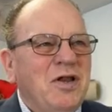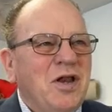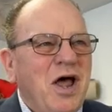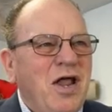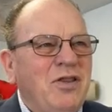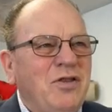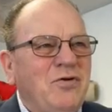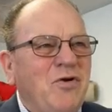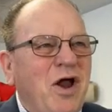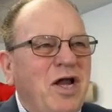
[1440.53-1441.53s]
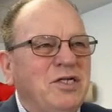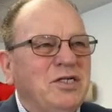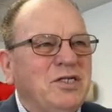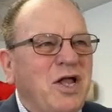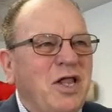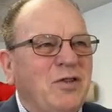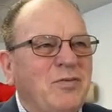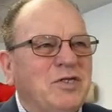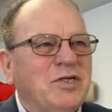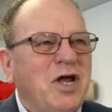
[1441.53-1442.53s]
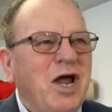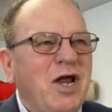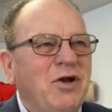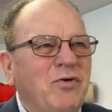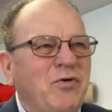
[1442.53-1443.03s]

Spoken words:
not the Christ, not the Messiah.